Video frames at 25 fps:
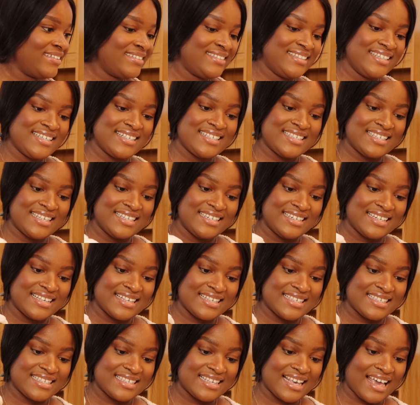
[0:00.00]
got this in
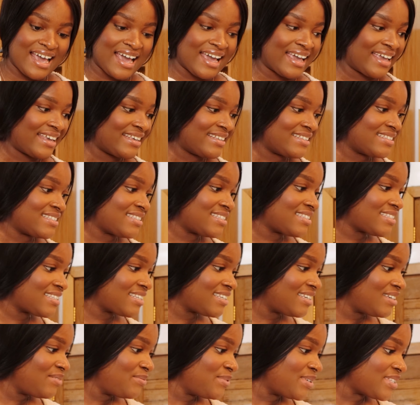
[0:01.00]
the size.
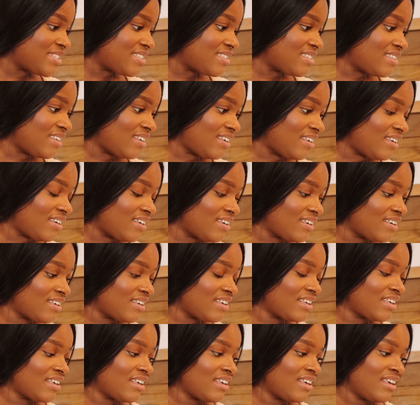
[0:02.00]
Let me see
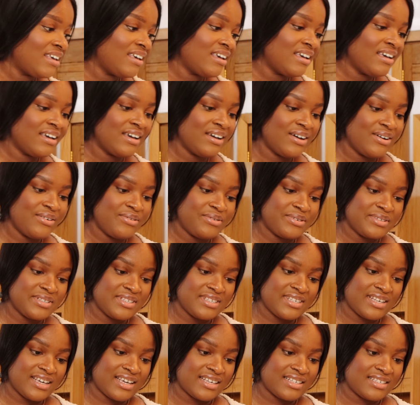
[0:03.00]
what
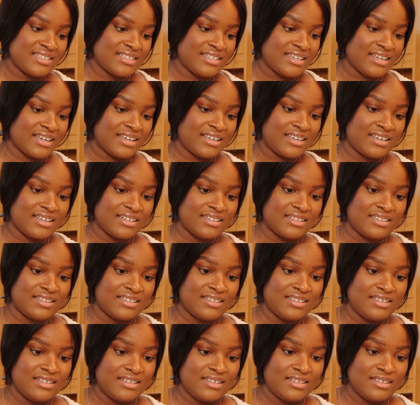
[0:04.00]
size did I get
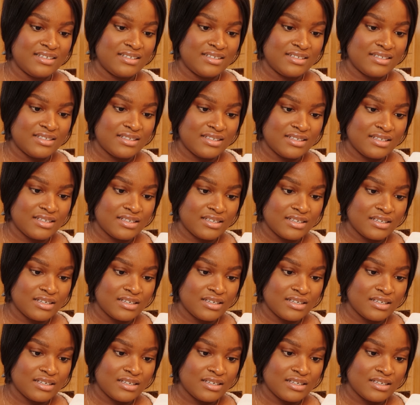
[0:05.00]
these